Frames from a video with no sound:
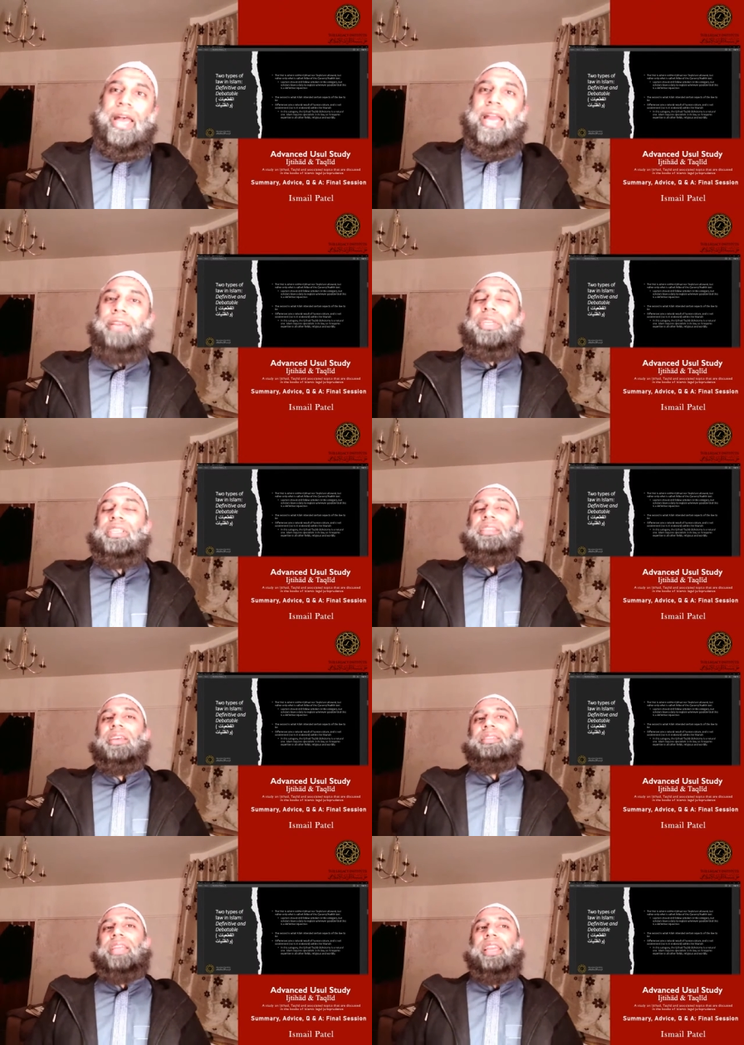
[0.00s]
And we
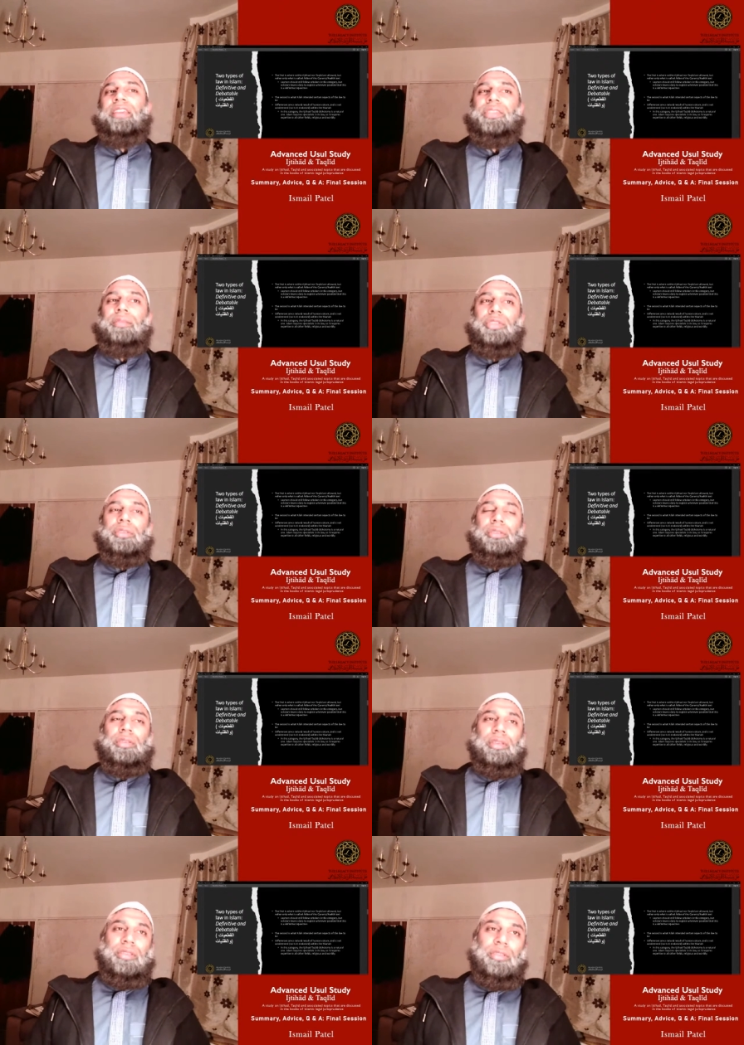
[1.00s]
discussed that if some
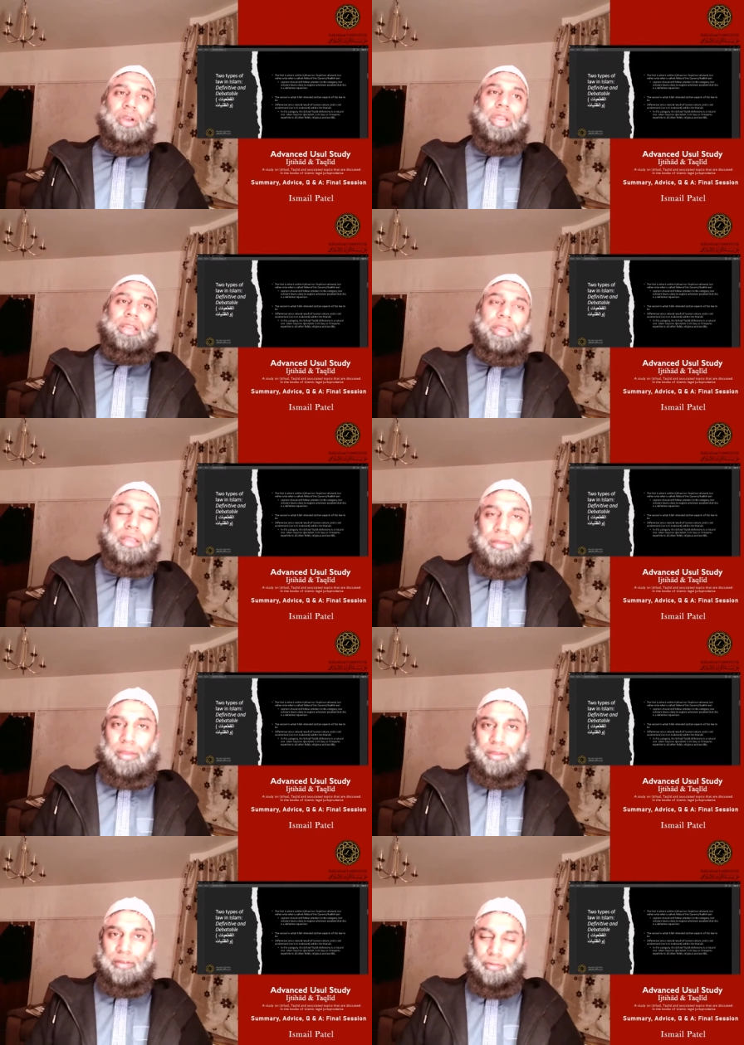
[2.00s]
scholar,
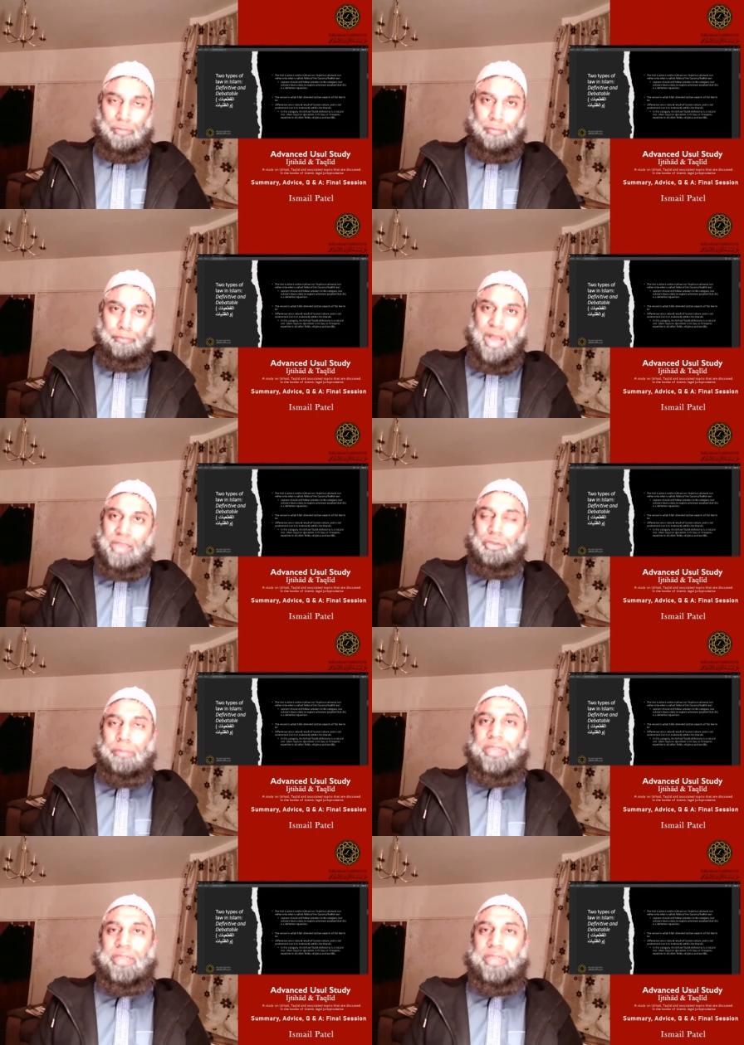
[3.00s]
past or